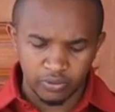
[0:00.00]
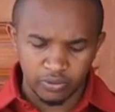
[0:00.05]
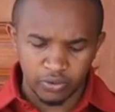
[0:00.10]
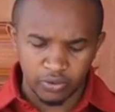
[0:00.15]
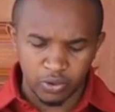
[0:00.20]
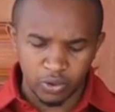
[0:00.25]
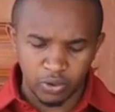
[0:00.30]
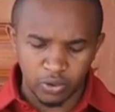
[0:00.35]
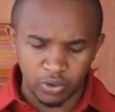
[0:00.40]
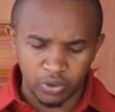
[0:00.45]

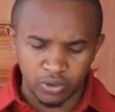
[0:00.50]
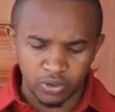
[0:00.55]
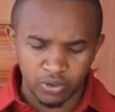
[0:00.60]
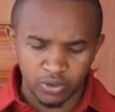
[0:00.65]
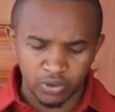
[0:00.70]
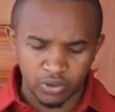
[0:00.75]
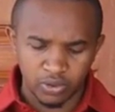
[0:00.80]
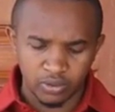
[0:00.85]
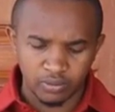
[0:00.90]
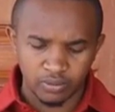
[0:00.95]
for
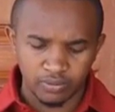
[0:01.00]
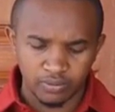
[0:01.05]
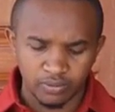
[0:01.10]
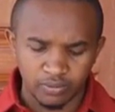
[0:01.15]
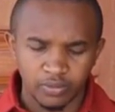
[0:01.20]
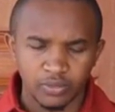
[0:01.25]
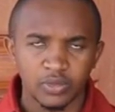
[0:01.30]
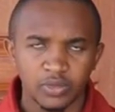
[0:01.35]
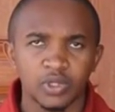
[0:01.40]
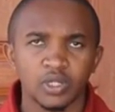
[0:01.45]

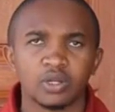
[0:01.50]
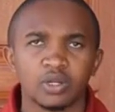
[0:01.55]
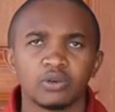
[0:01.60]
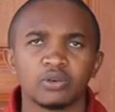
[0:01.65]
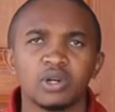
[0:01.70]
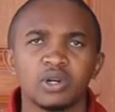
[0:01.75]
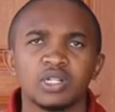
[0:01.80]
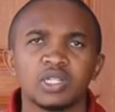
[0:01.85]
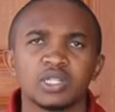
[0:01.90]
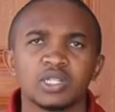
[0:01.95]

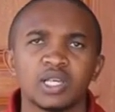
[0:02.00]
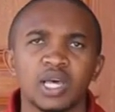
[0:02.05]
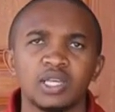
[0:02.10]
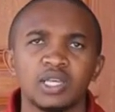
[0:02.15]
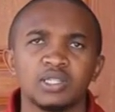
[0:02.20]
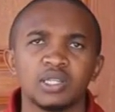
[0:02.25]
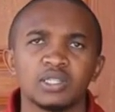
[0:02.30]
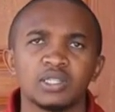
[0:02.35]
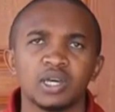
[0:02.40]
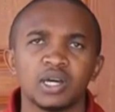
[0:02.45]

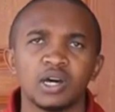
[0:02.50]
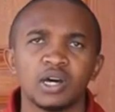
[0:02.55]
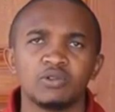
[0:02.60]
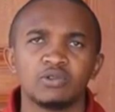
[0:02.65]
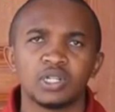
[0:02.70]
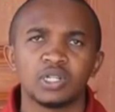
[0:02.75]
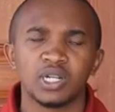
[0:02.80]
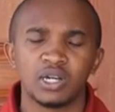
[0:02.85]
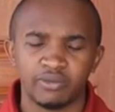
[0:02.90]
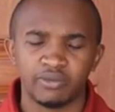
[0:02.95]
criticizing the
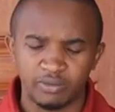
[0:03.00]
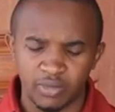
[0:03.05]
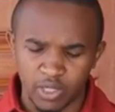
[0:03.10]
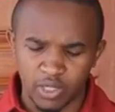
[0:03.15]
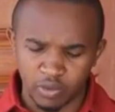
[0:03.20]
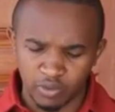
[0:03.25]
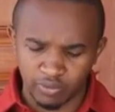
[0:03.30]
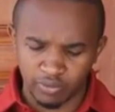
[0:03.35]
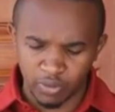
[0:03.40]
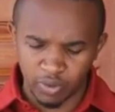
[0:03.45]
county
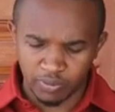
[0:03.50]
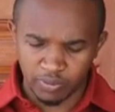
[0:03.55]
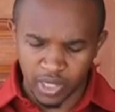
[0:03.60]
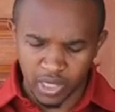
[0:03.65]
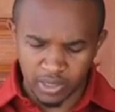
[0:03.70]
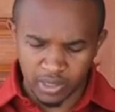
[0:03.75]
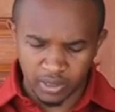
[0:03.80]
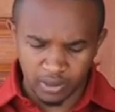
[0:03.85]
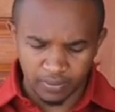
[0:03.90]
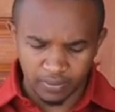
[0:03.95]
government of
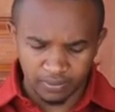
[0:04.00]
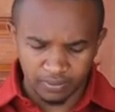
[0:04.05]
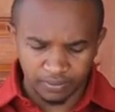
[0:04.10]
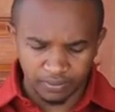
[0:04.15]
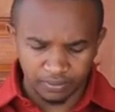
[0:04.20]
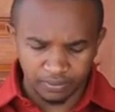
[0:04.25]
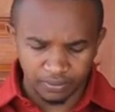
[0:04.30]
Mombasa.